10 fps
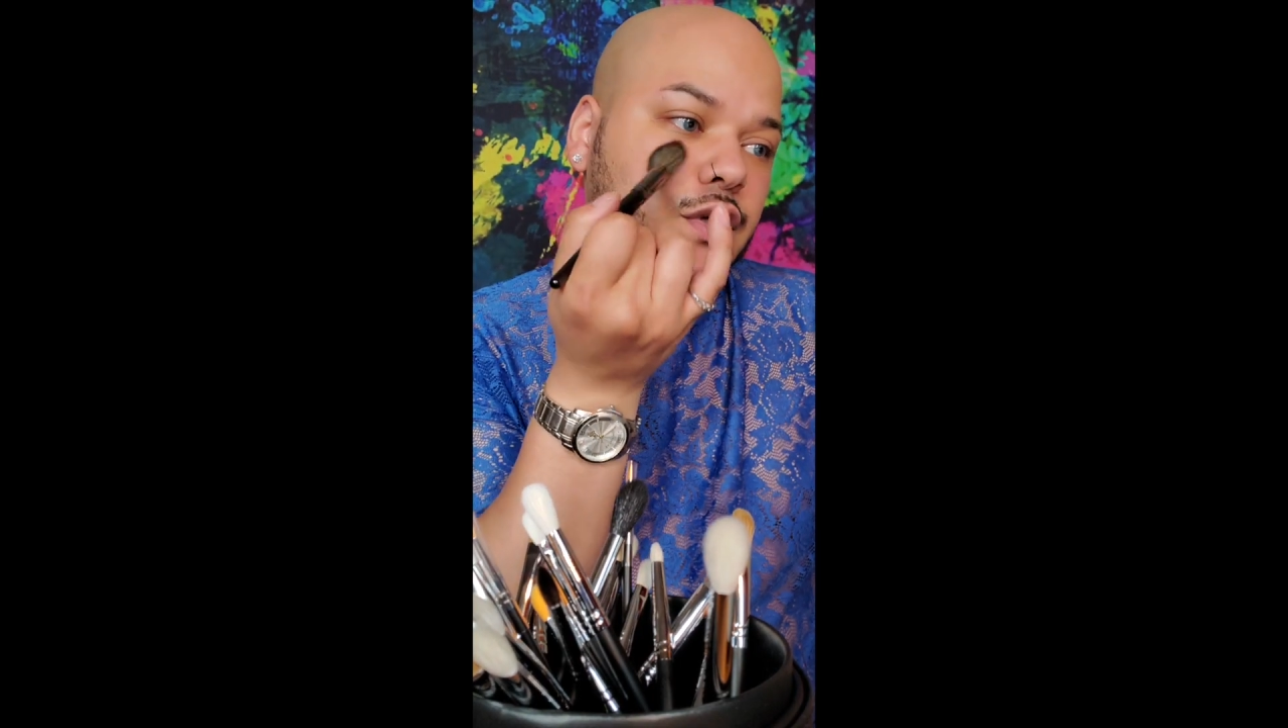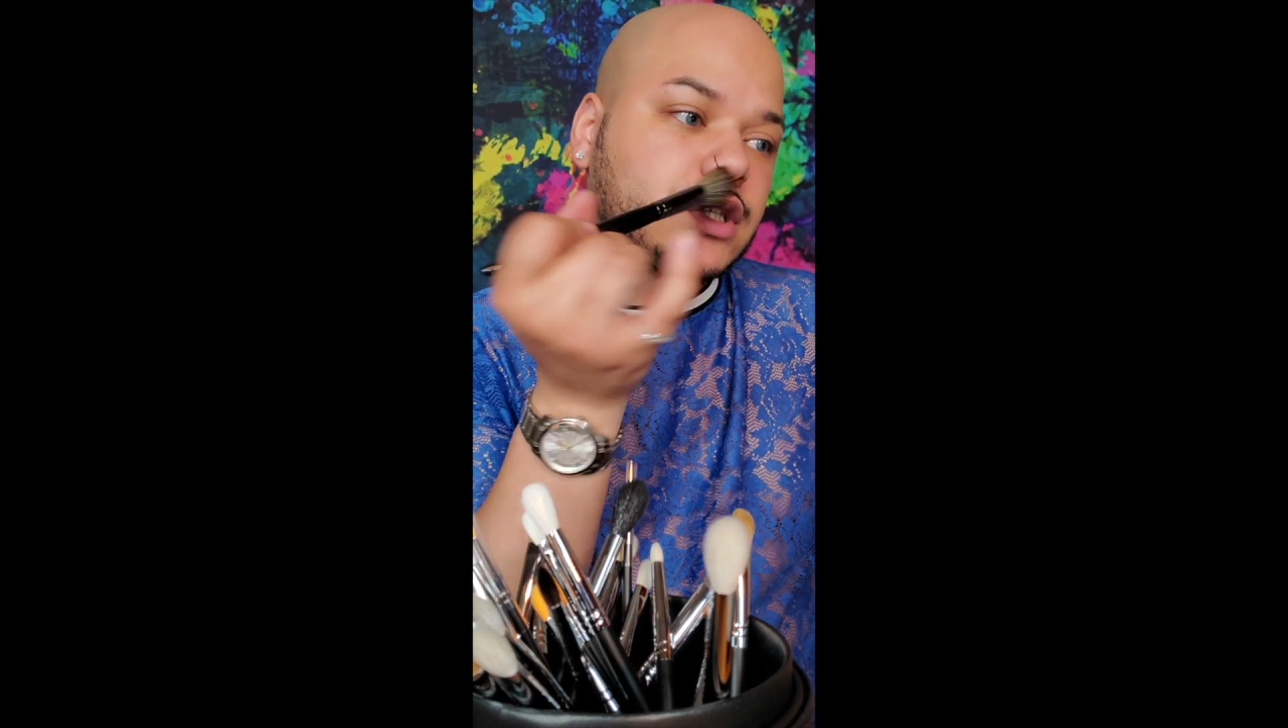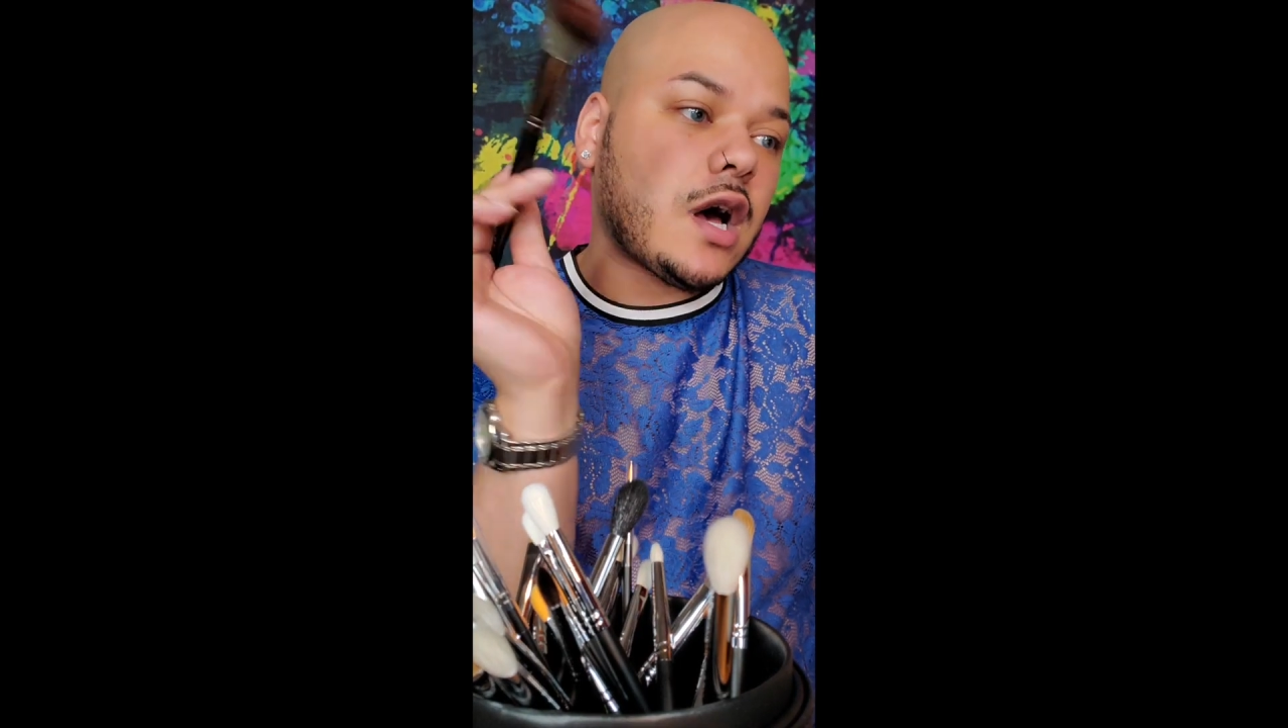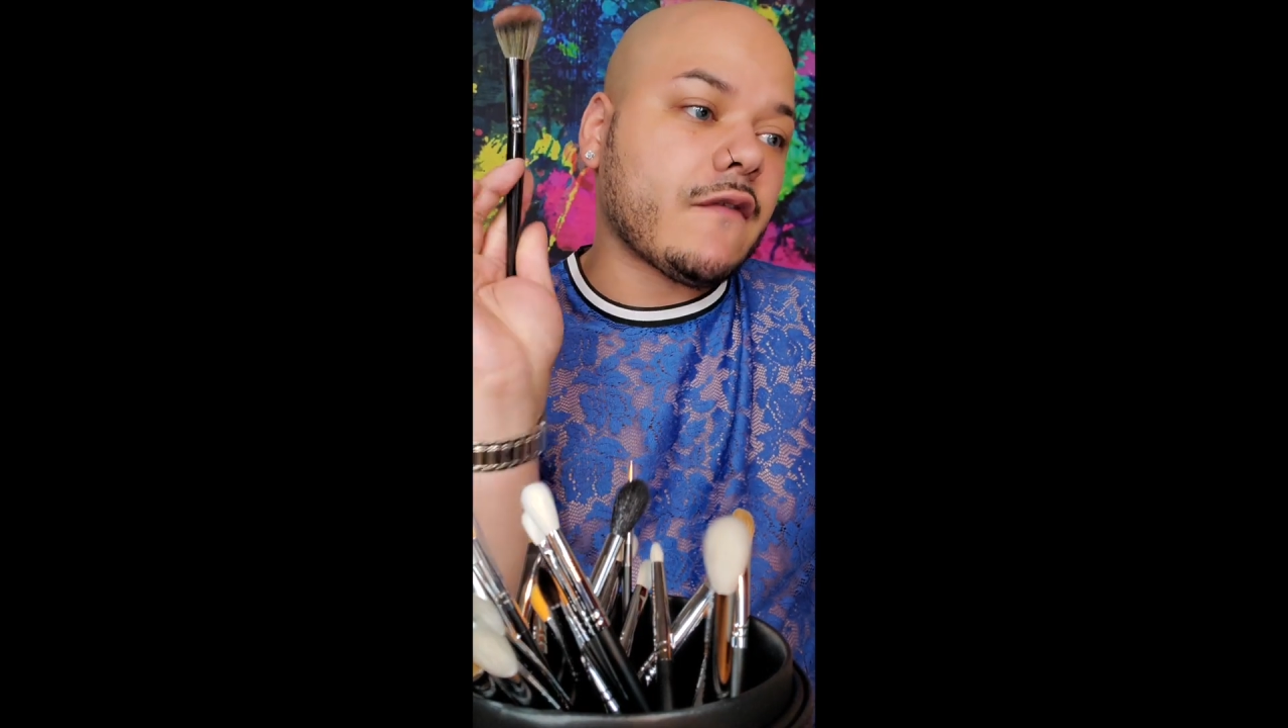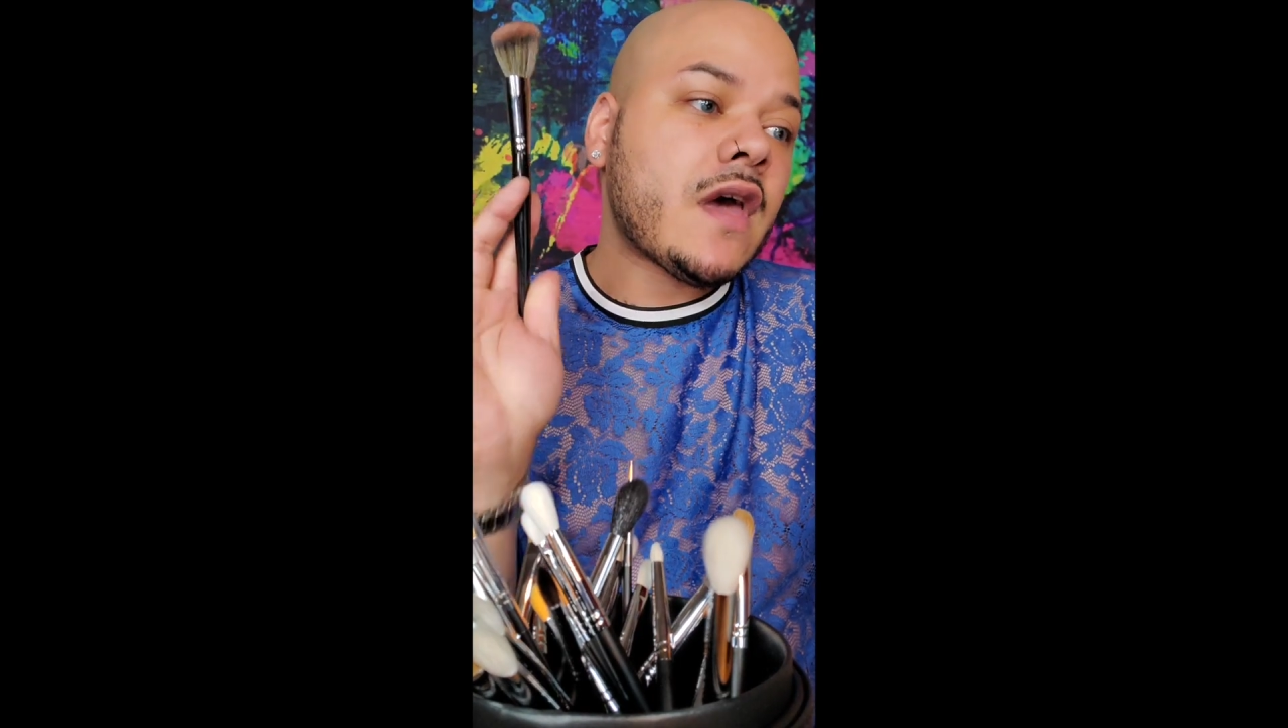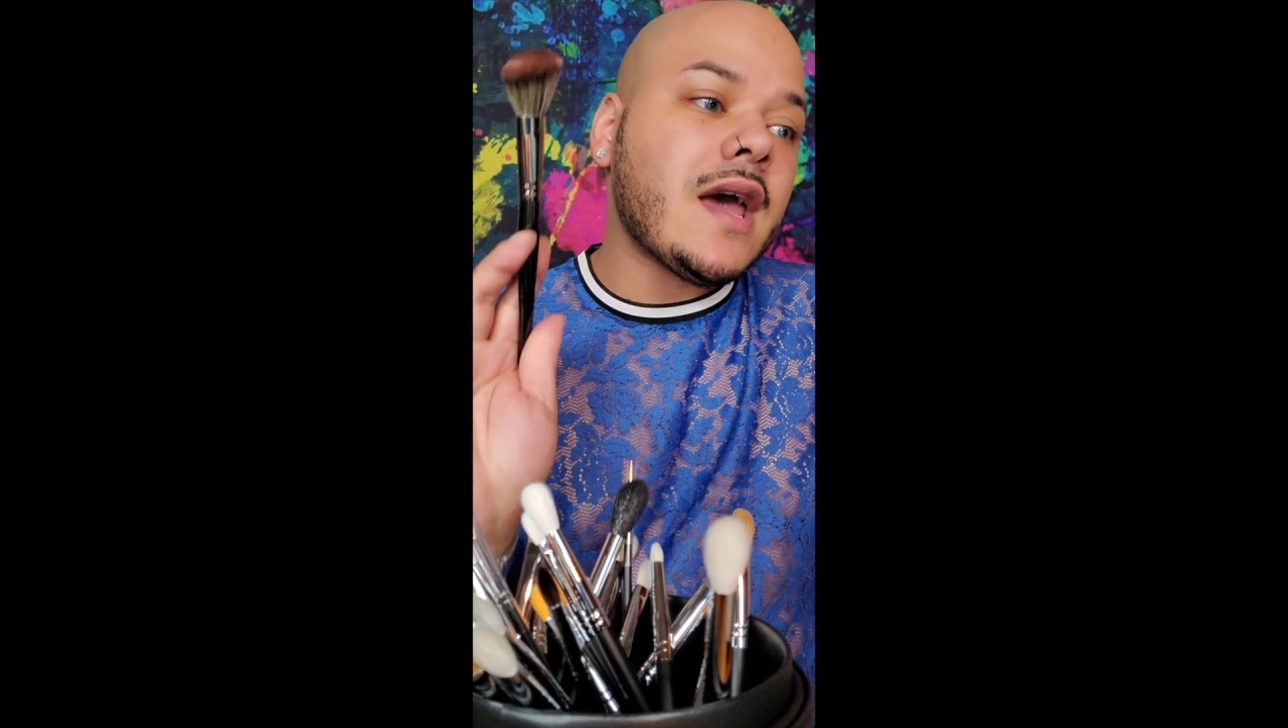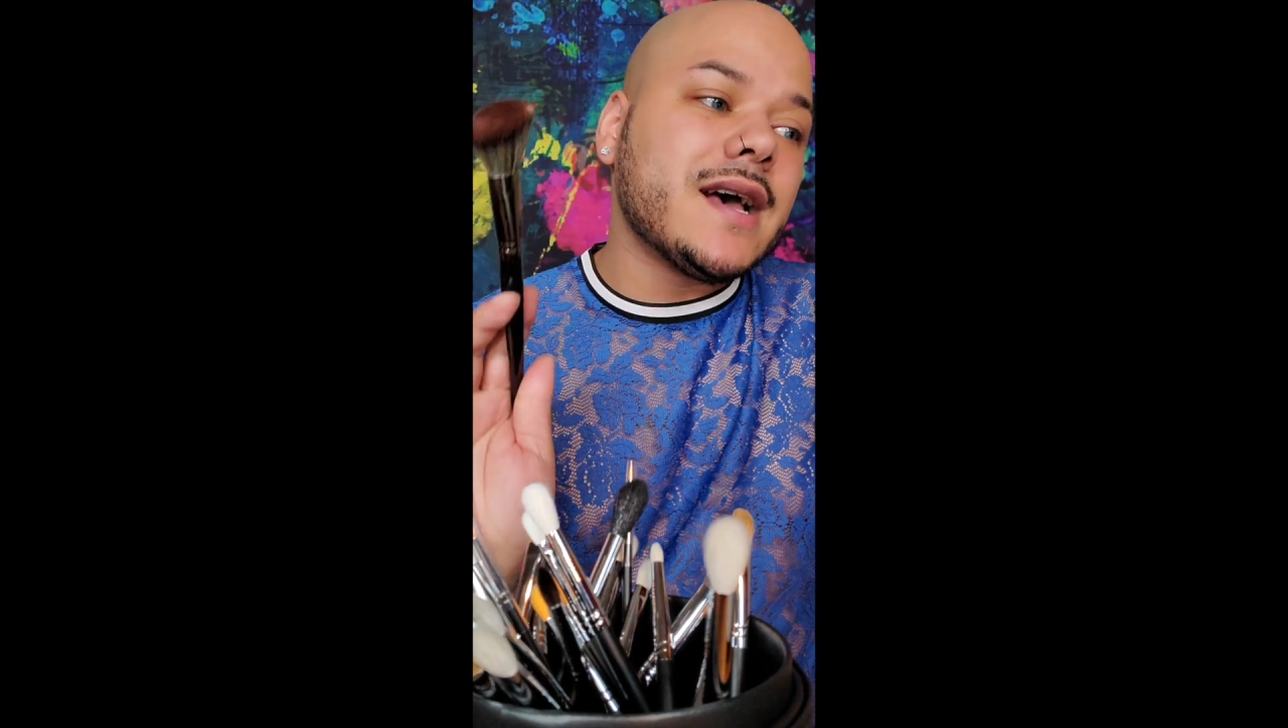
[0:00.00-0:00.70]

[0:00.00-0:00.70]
soft.